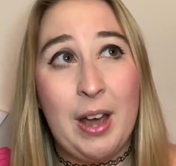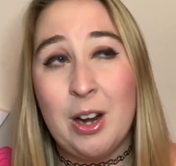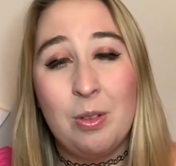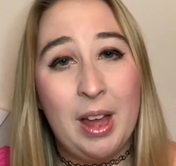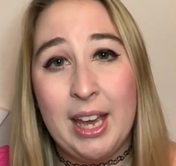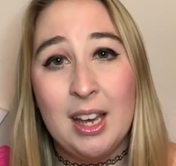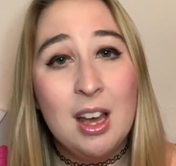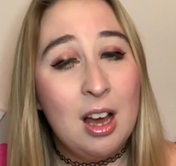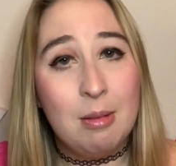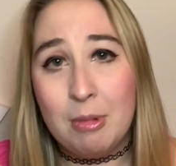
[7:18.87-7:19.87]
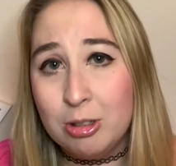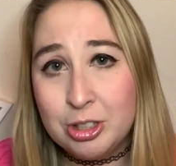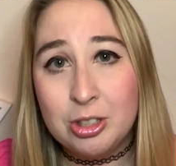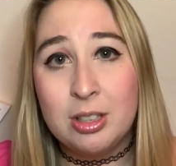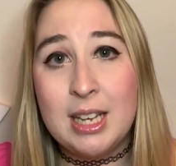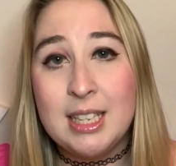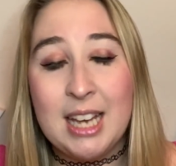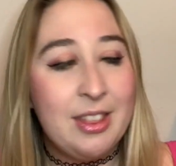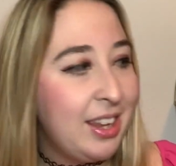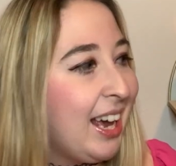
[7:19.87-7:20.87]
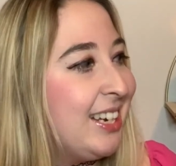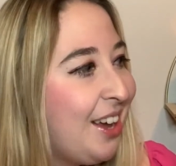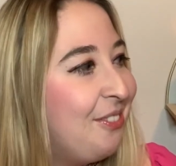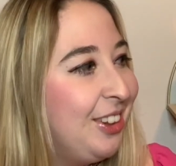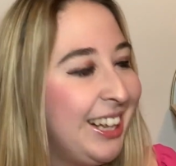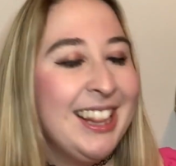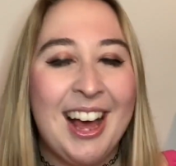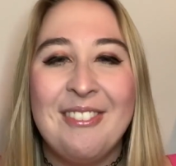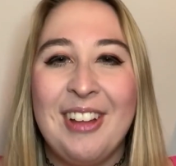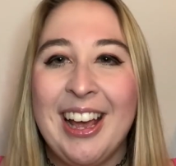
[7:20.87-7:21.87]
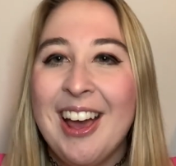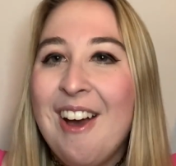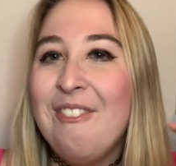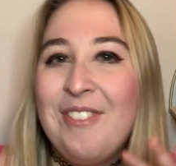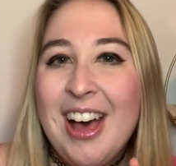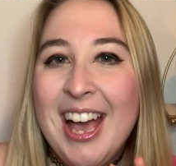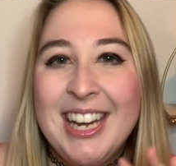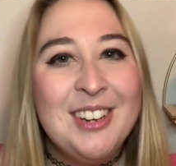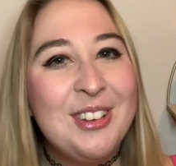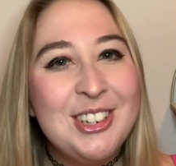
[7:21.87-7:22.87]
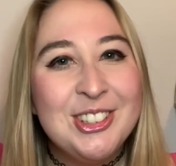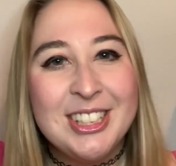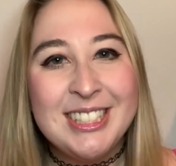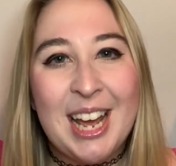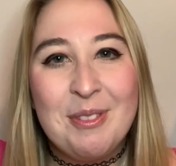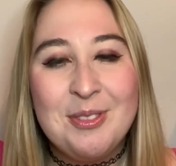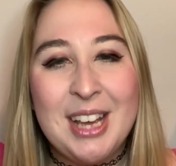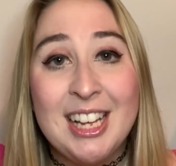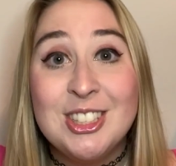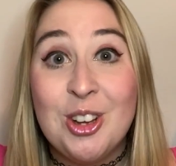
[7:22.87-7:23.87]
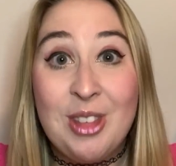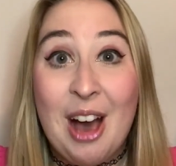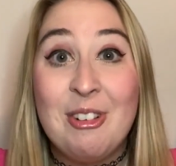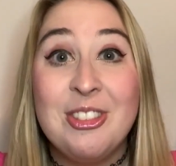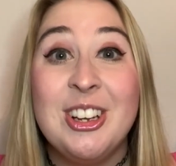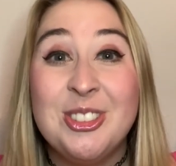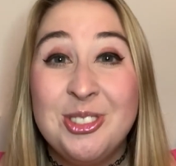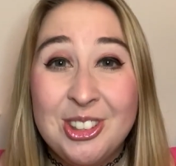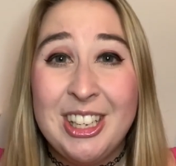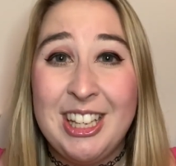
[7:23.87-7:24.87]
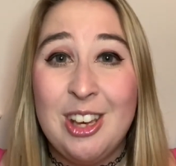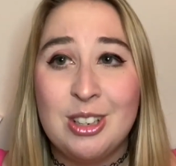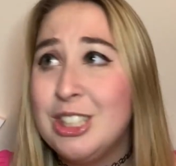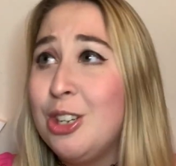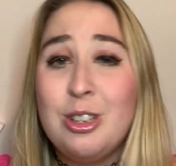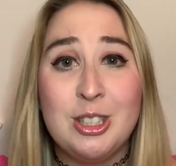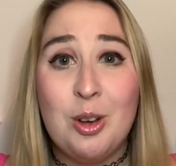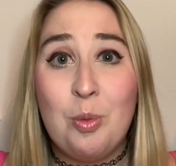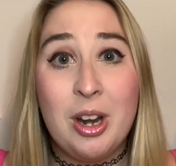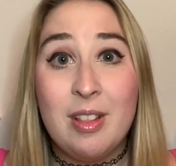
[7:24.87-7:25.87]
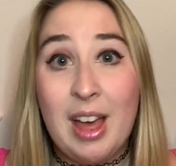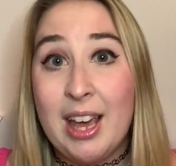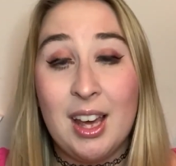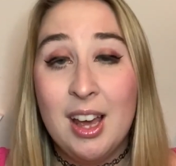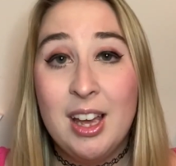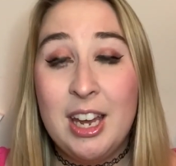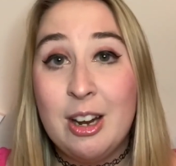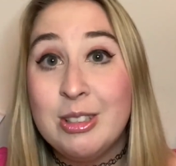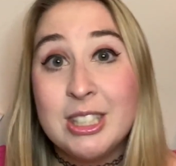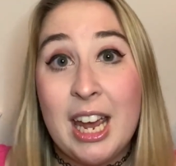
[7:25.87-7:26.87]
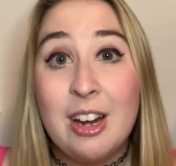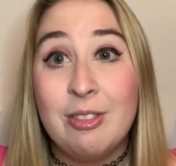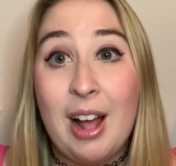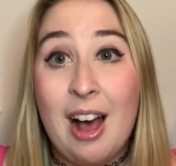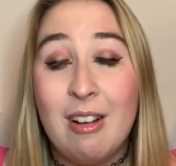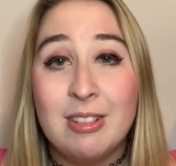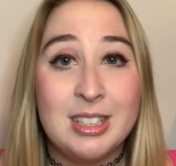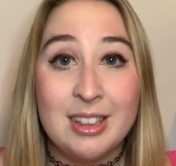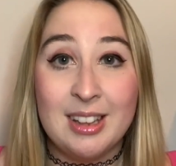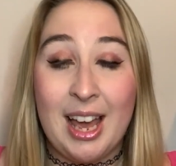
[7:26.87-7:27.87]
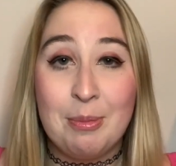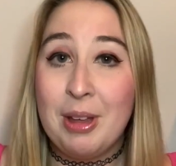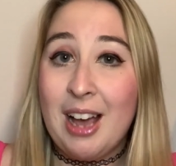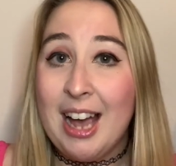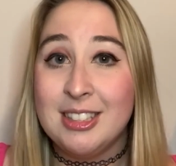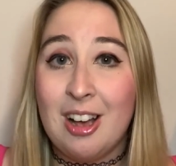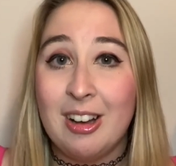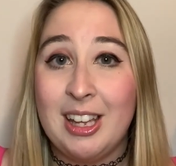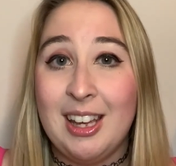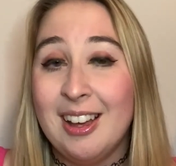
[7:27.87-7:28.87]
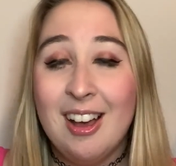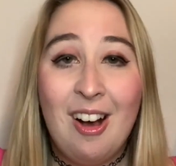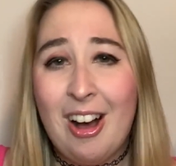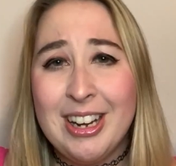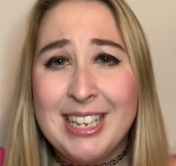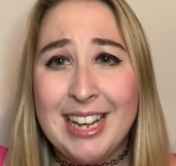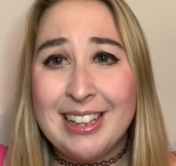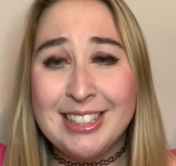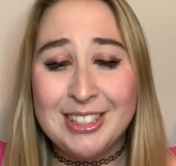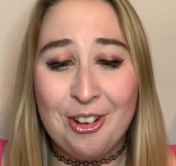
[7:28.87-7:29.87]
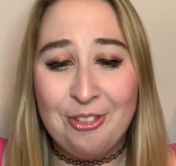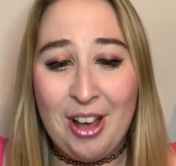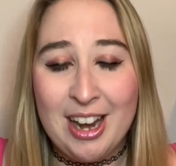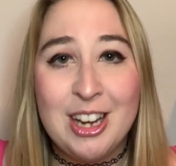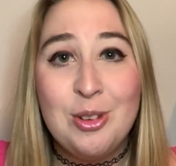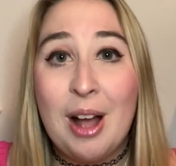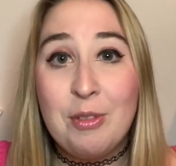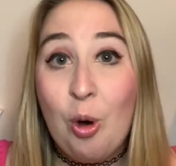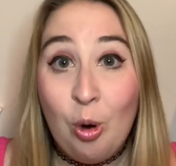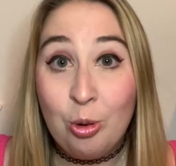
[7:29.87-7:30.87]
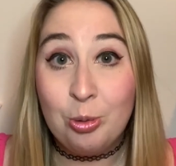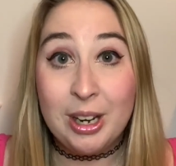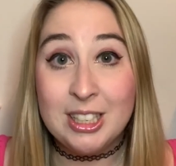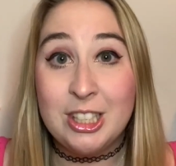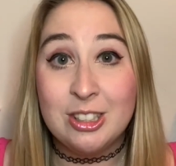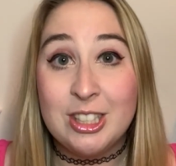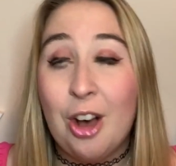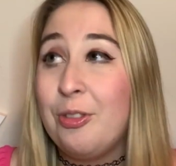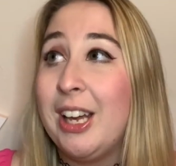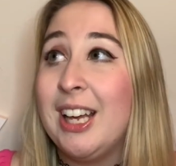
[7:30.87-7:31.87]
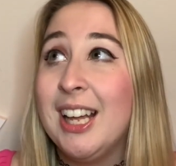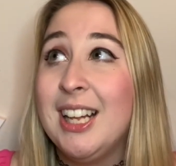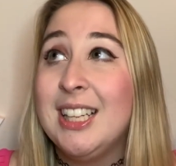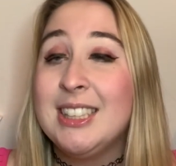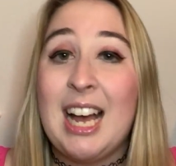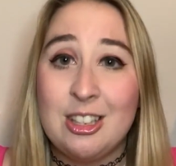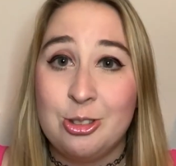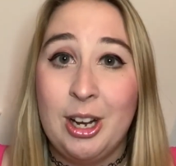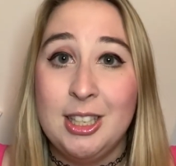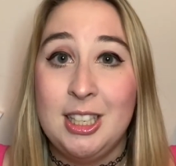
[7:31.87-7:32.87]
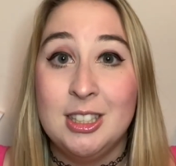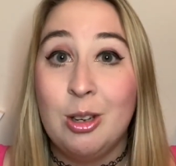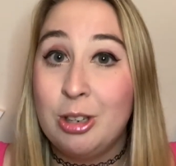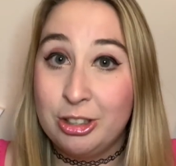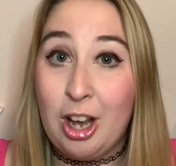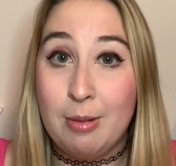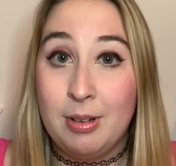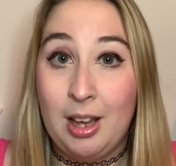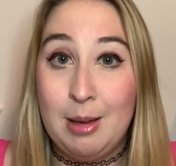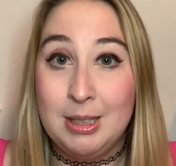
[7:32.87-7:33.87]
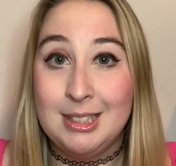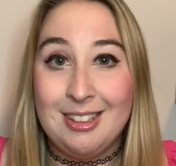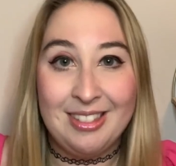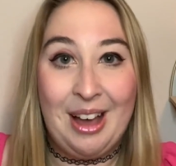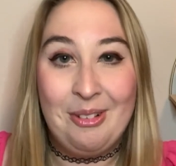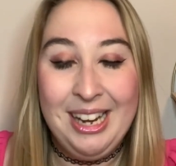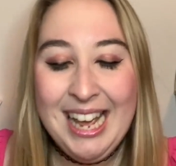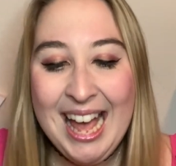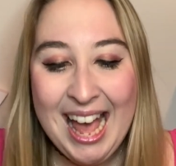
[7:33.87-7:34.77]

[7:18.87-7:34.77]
I don't like emotional dates. I think I definitely love like fun, adventurous type of date. So that one looked really cute because who doesn't want to like, you know, skate around and like play ice hockey on a date? That's so fun. And you have the whole rink to yourself. Like that's crazy. So good job ABC on that one.